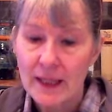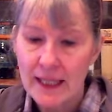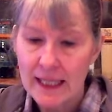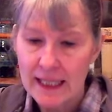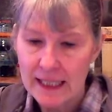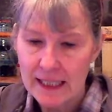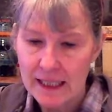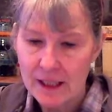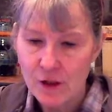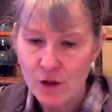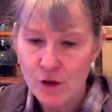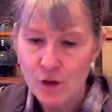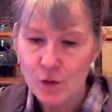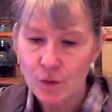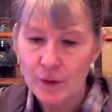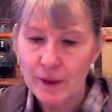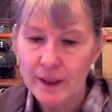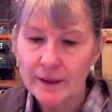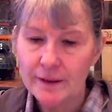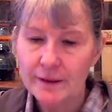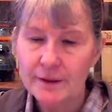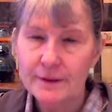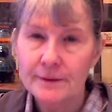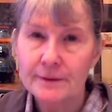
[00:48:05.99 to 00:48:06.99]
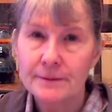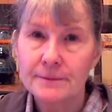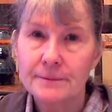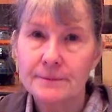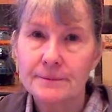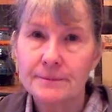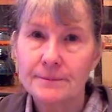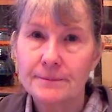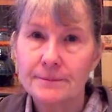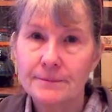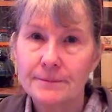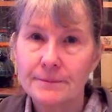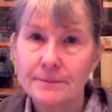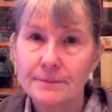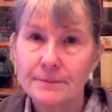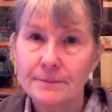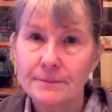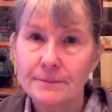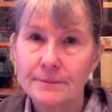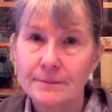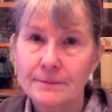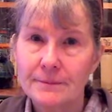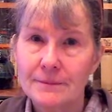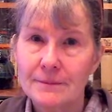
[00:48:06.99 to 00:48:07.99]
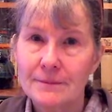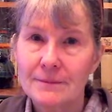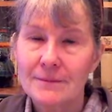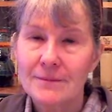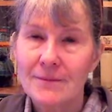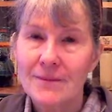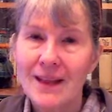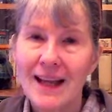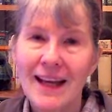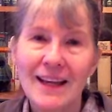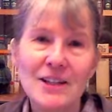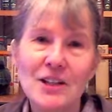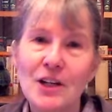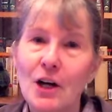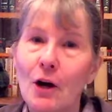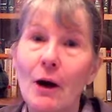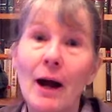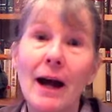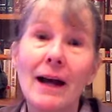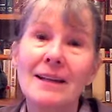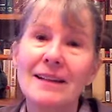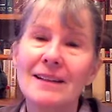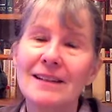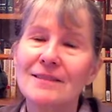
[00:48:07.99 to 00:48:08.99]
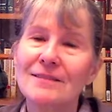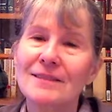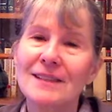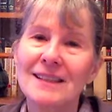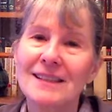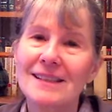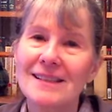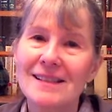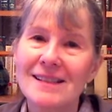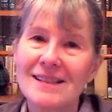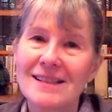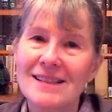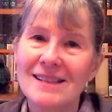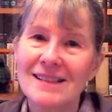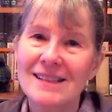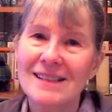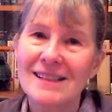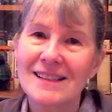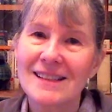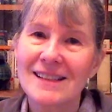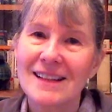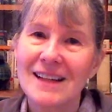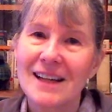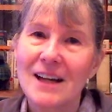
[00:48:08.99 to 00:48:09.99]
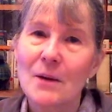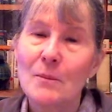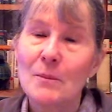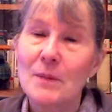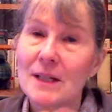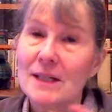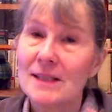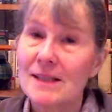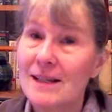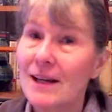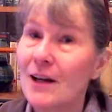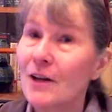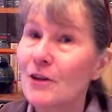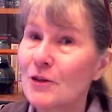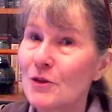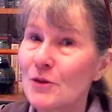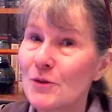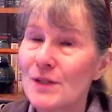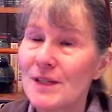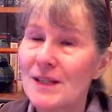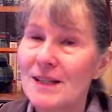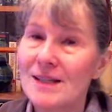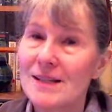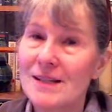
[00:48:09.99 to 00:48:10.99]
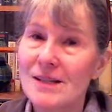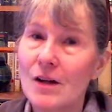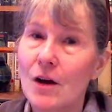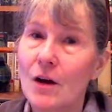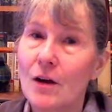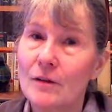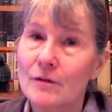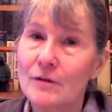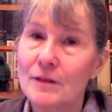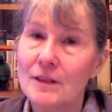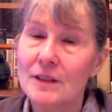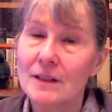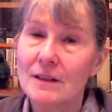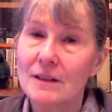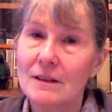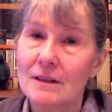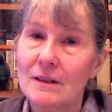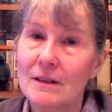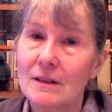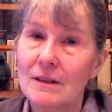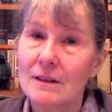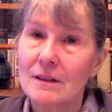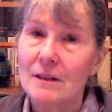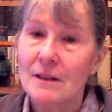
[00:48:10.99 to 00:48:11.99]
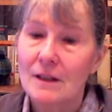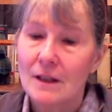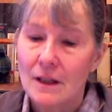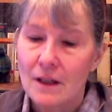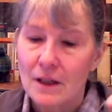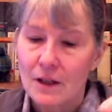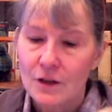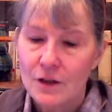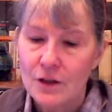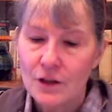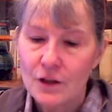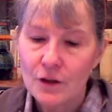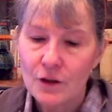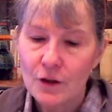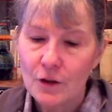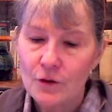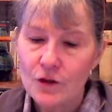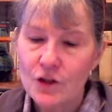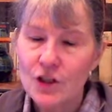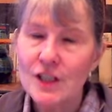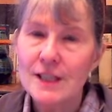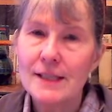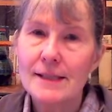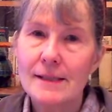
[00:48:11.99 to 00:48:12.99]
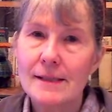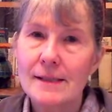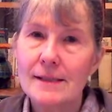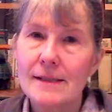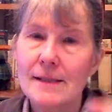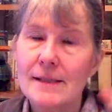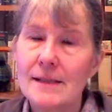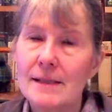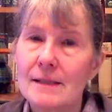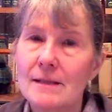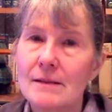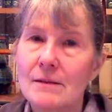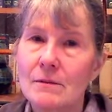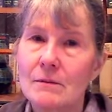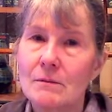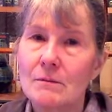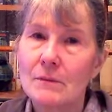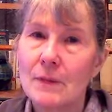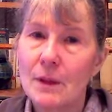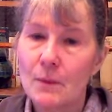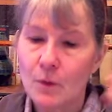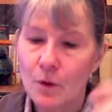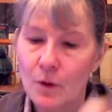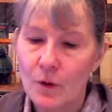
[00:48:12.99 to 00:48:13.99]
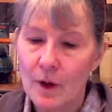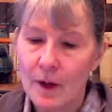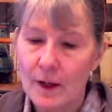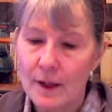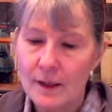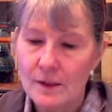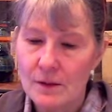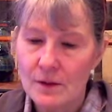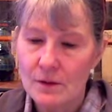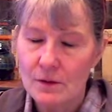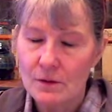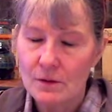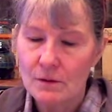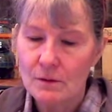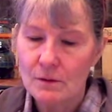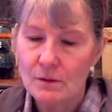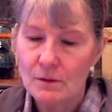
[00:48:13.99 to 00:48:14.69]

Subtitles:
it is written. You know, I love this because I'll use this often. Do you know Jesus didn't memorize